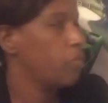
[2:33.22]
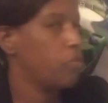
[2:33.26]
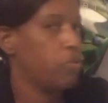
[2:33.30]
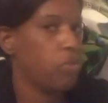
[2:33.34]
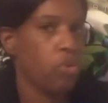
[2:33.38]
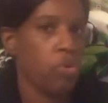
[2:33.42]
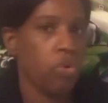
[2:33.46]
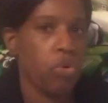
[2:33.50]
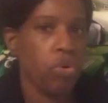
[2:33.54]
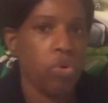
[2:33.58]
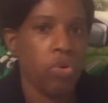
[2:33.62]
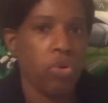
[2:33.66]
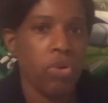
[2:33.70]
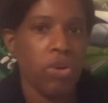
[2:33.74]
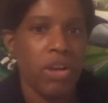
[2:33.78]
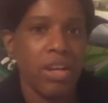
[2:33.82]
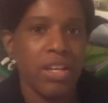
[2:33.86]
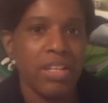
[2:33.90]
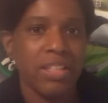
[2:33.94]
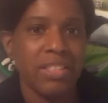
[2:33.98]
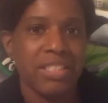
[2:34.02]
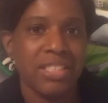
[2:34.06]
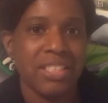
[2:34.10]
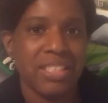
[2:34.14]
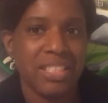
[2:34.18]
for
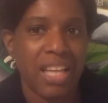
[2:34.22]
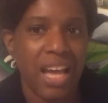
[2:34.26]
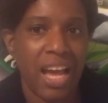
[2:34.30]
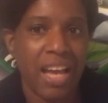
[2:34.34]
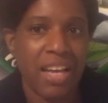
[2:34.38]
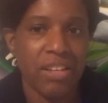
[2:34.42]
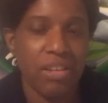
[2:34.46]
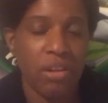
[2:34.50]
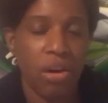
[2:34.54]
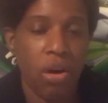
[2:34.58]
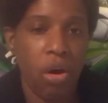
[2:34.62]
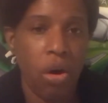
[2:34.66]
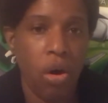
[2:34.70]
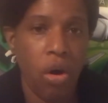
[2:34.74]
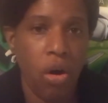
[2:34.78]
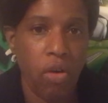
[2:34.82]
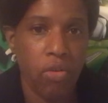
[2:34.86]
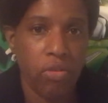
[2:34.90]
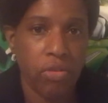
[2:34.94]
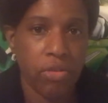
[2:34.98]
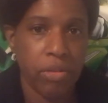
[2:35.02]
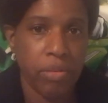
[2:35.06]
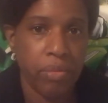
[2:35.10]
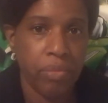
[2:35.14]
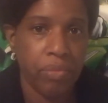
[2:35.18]
sign
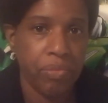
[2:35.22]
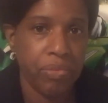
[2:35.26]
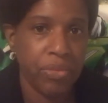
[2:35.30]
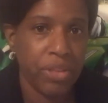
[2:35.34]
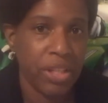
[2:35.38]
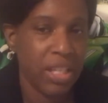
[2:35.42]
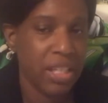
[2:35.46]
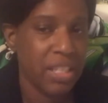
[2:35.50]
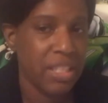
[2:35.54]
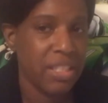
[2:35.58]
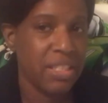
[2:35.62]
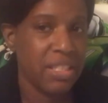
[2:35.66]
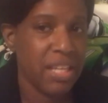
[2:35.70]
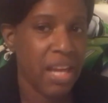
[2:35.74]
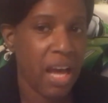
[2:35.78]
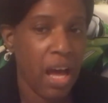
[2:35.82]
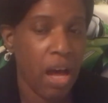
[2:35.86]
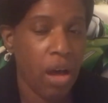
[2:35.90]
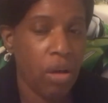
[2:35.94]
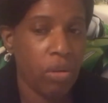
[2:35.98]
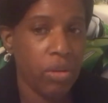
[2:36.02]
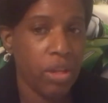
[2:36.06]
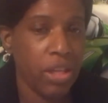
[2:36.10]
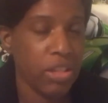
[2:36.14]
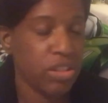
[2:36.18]
off. Now
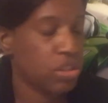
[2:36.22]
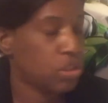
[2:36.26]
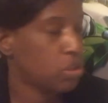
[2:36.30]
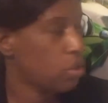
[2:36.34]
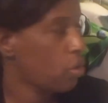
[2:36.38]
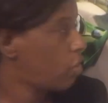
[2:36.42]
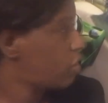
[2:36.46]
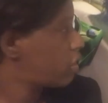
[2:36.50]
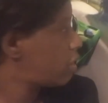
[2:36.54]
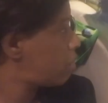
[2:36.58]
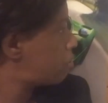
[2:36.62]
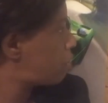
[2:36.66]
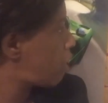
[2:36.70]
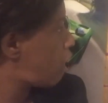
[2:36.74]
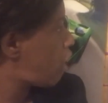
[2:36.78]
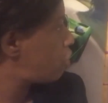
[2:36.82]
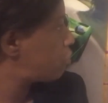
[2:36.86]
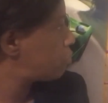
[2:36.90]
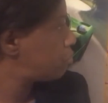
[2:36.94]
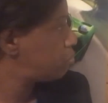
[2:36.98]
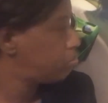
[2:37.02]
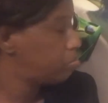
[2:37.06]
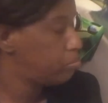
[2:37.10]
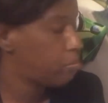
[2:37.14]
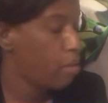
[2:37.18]
let's talk about
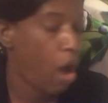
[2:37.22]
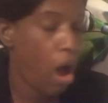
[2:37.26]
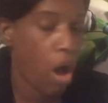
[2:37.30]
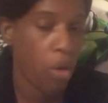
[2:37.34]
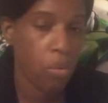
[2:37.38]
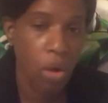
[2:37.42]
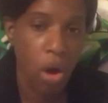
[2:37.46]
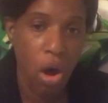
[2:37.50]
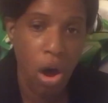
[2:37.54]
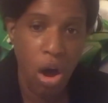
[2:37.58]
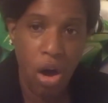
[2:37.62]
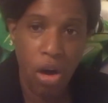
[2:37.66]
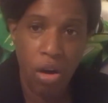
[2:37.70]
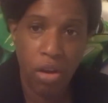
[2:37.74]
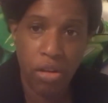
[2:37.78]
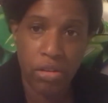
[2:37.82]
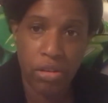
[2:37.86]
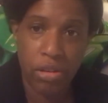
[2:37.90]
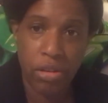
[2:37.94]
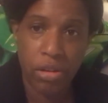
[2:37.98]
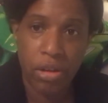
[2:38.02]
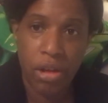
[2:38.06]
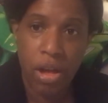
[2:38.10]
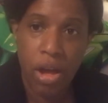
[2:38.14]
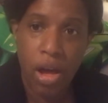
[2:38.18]
power on.
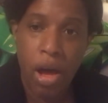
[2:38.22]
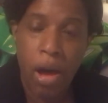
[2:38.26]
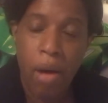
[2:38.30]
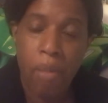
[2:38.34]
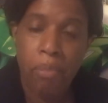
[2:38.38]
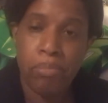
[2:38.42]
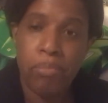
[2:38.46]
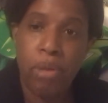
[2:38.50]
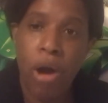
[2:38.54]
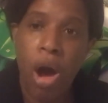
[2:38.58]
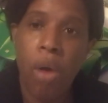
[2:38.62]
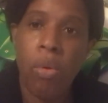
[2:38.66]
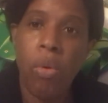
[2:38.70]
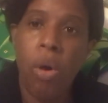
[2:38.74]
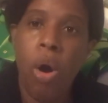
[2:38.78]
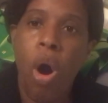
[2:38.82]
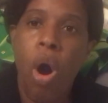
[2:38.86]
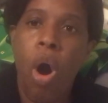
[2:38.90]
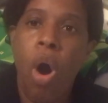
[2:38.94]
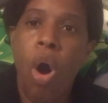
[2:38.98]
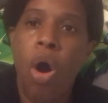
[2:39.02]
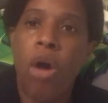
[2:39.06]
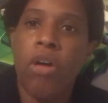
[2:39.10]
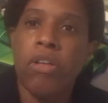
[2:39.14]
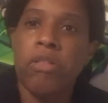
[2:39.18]
Power
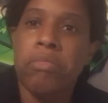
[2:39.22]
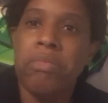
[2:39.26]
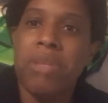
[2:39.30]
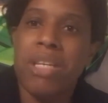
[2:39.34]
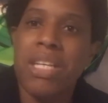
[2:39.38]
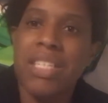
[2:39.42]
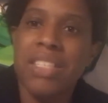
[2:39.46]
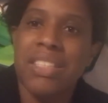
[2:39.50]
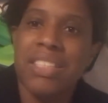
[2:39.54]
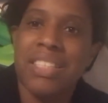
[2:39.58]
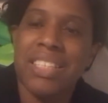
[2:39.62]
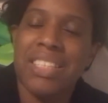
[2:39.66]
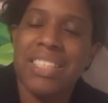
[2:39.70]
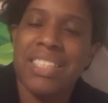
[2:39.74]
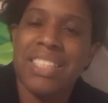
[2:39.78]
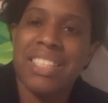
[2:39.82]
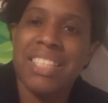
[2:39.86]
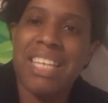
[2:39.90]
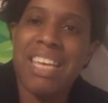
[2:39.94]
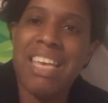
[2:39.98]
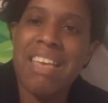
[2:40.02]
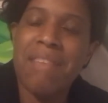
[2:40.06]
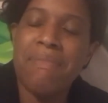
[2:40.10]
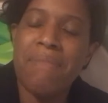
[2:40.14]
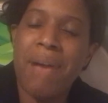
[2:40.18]
on means the
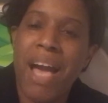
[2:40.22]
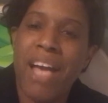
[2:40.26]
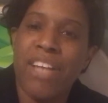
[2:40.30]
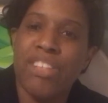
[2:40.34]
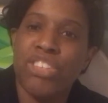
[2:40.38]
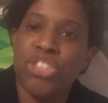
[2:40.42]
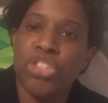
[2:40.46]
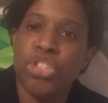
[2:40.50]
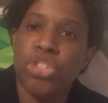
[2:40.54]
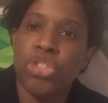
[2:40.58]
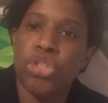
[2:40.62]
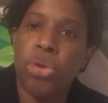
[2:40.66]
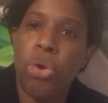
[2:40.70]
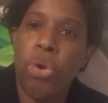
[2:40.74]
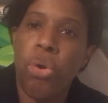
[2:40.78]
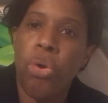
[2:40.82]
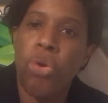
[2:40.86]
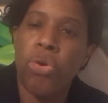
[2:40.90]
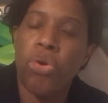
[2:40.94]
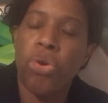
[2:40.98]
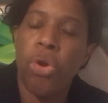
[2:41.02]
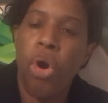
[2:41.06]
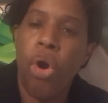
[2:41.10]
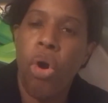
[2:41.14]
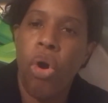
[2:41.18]
same as
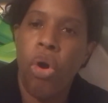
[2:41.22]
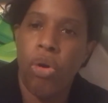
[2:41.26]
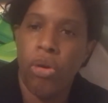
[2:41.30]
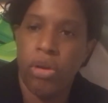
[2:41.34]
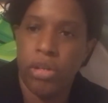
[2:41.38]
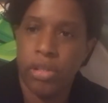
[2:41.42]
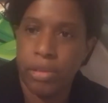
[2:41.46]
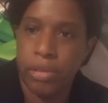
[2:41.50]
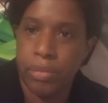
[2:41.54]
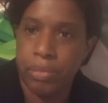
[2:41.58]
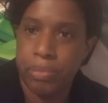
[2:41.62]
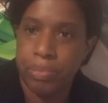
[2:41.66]
turn on.